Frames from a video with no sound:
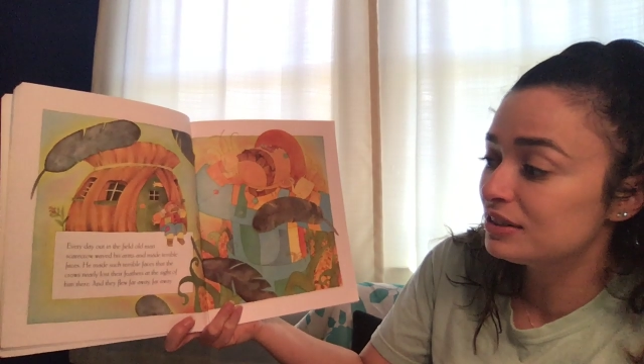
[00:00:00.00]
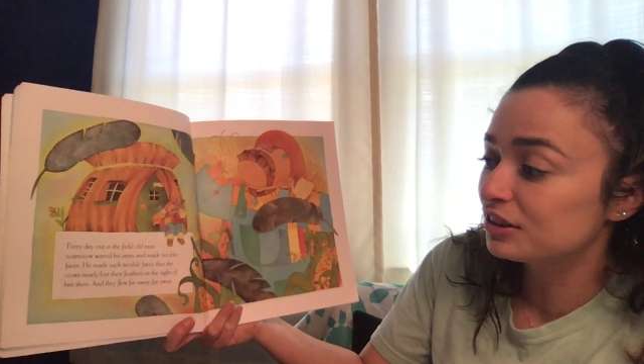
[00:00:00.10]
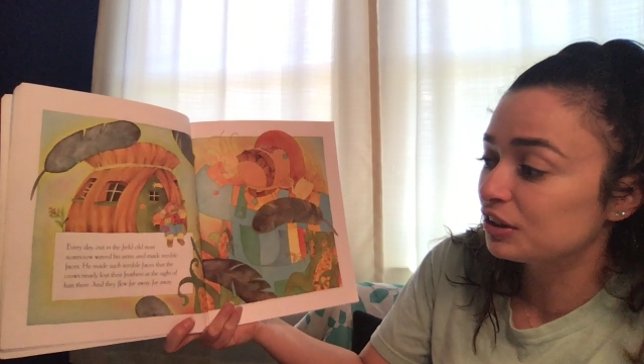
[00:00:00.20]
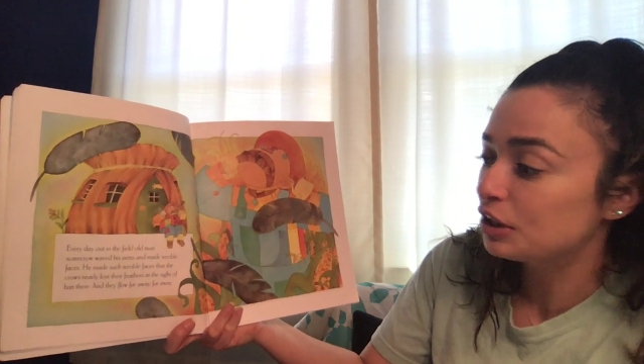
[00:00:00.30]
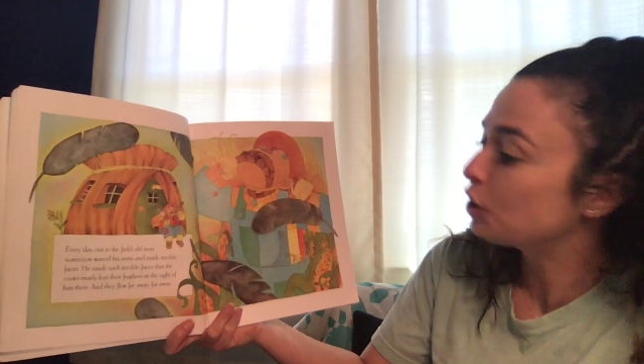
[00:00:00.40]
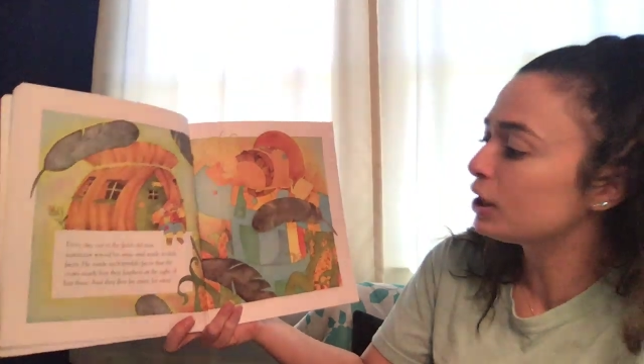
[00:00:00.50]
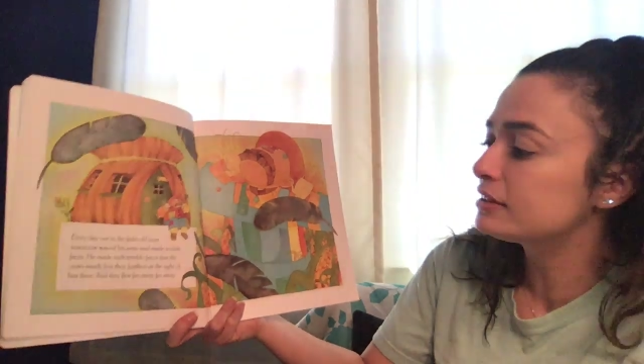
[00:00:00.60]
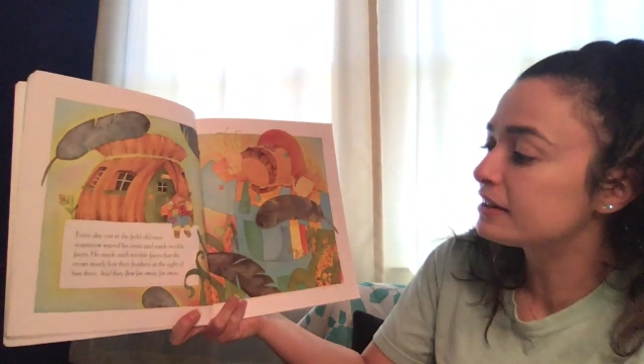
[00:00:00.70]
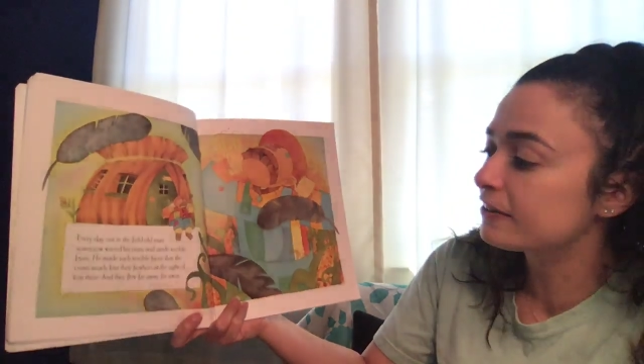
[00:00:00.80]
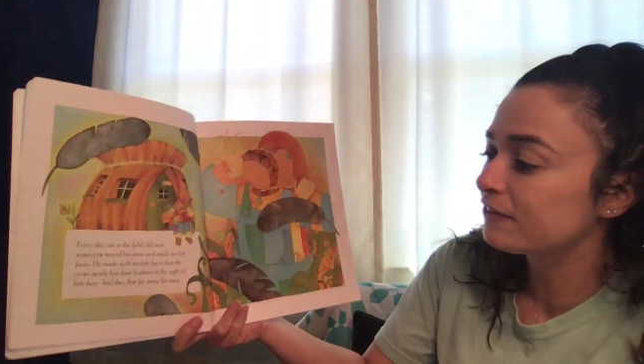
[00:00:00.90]
nearly
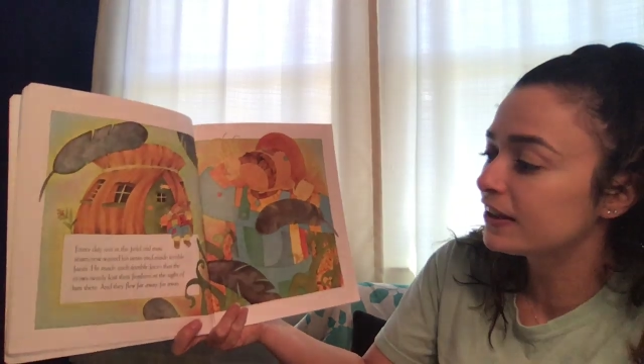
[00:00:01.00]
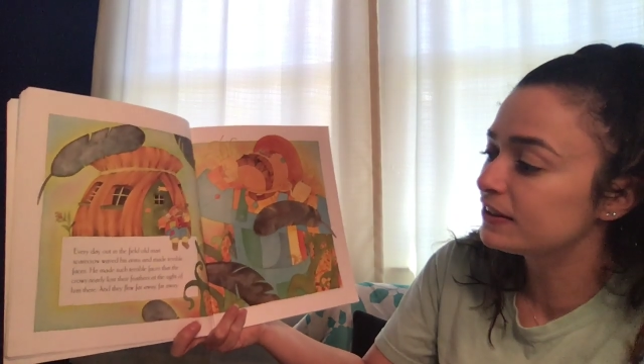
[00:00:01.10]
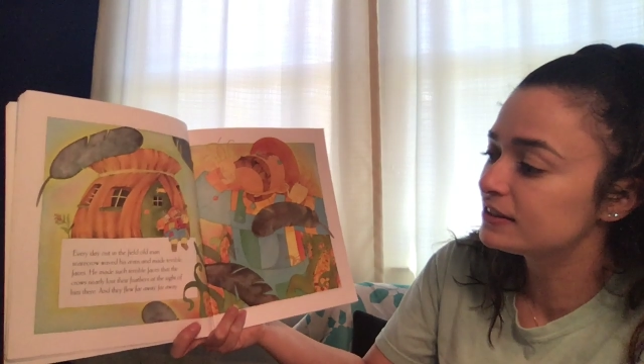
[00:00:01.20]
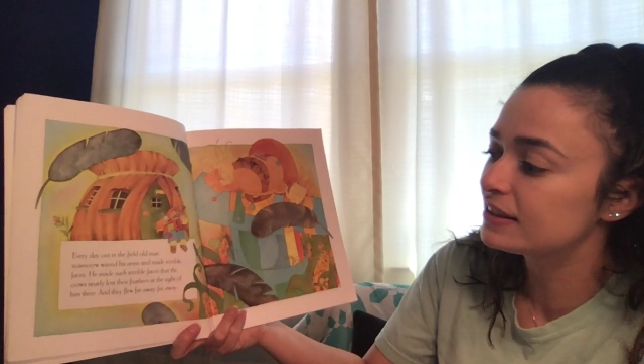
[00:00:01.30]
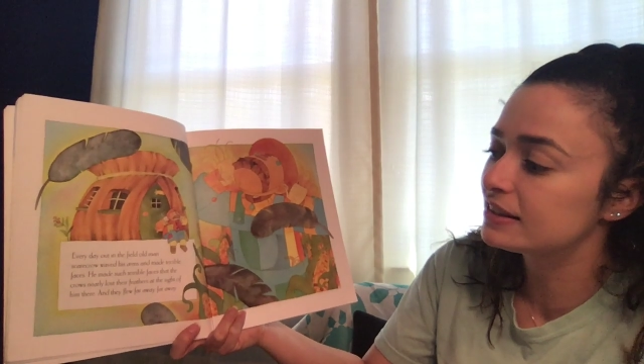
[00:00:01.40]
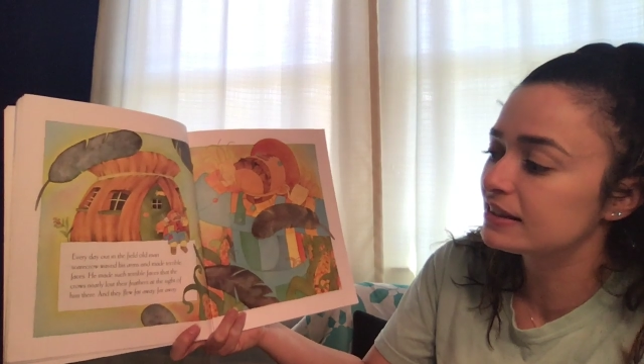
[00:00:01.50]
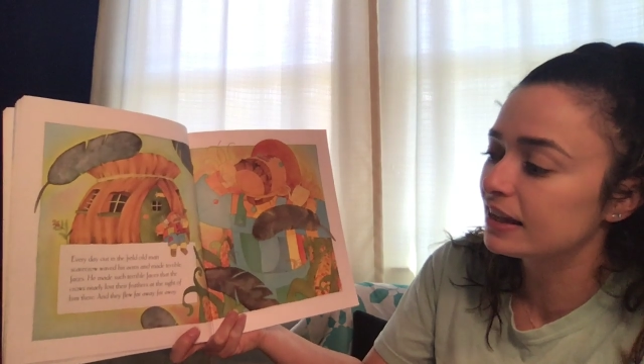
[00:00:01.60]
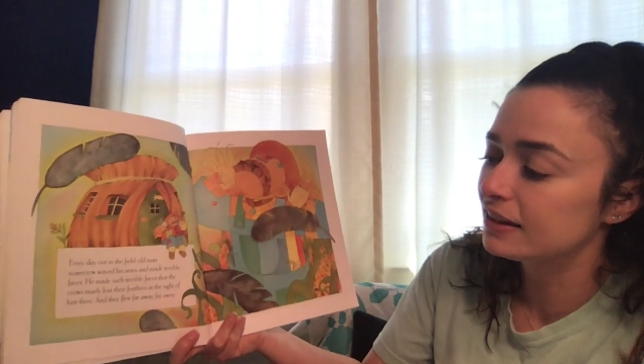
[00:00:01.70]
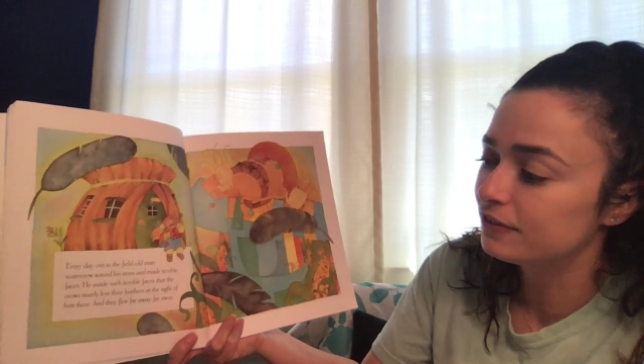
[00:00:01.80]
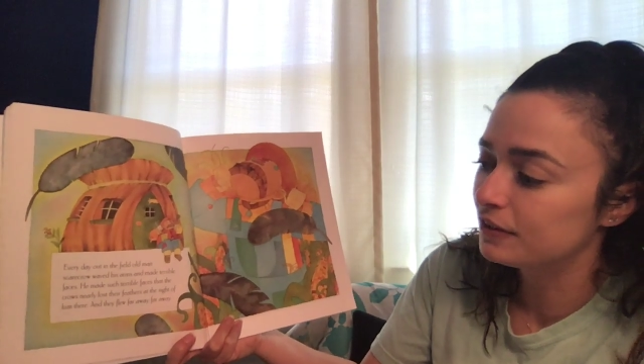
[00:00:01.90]
lost their feathers at the
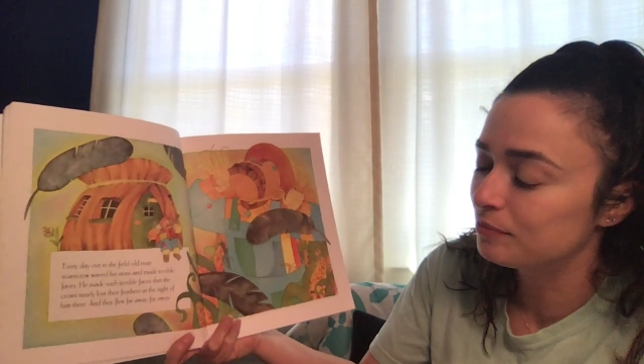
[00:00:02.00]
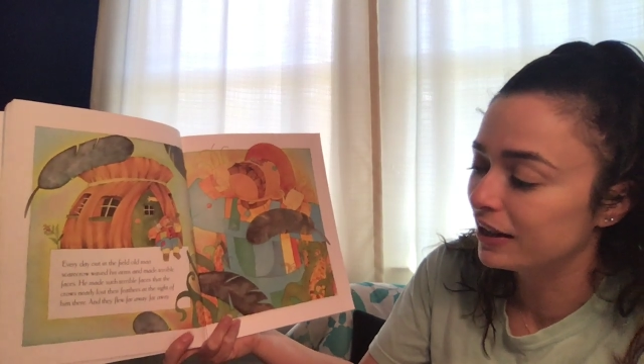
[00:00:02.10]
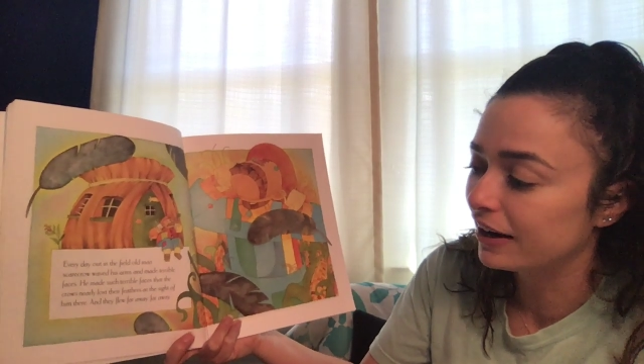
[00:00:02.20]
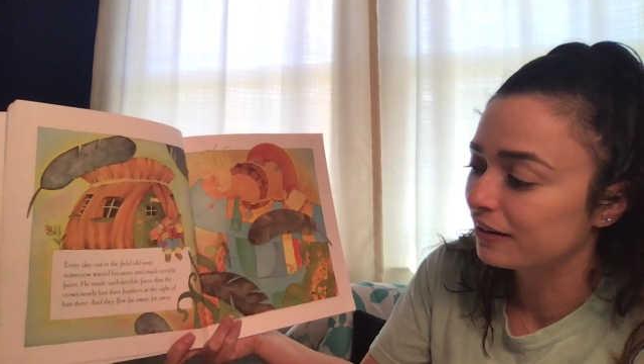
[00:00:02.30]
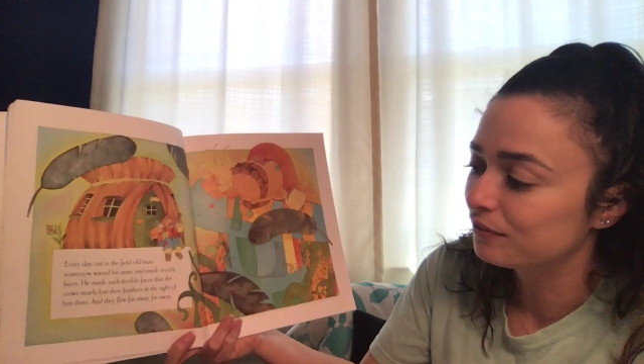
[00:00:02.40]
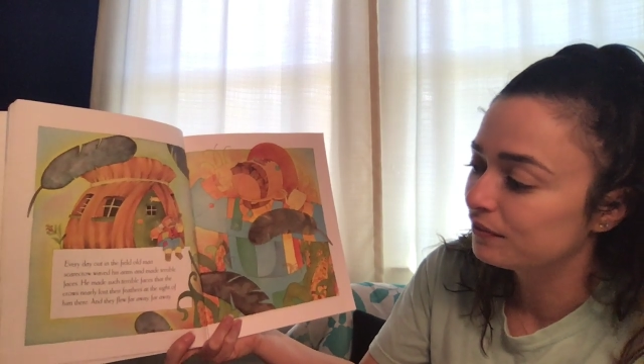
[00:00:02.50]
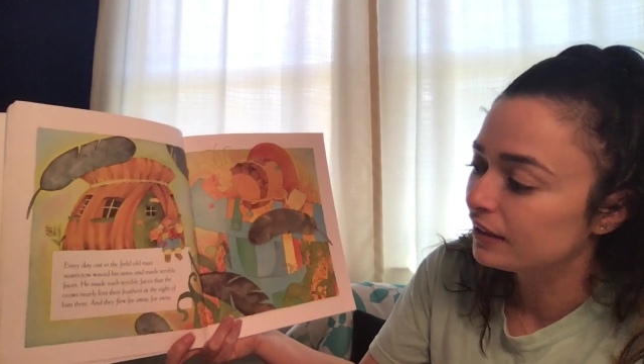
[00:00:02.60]
sight of him there,